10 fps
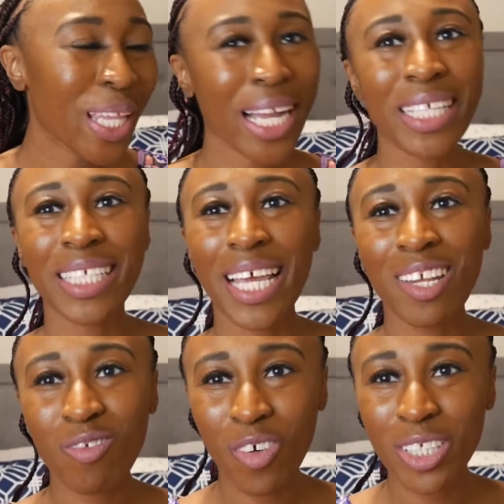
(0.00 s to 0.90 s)
Like I said,
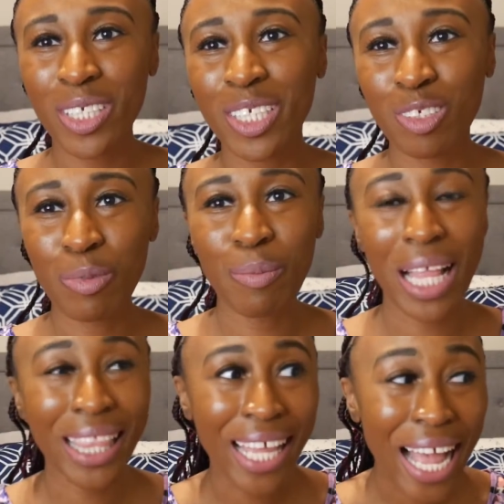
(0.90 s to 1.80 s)
unfortunately, this will be
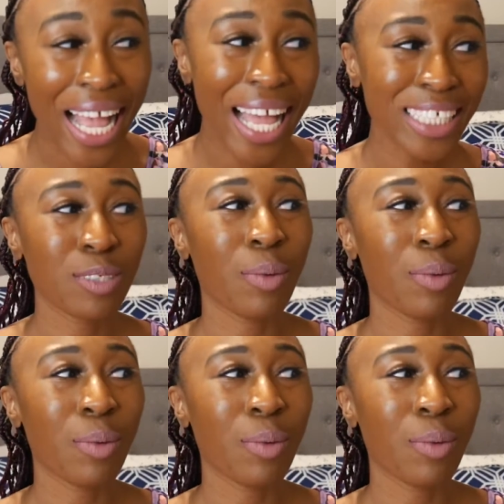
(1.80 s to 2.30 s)
my last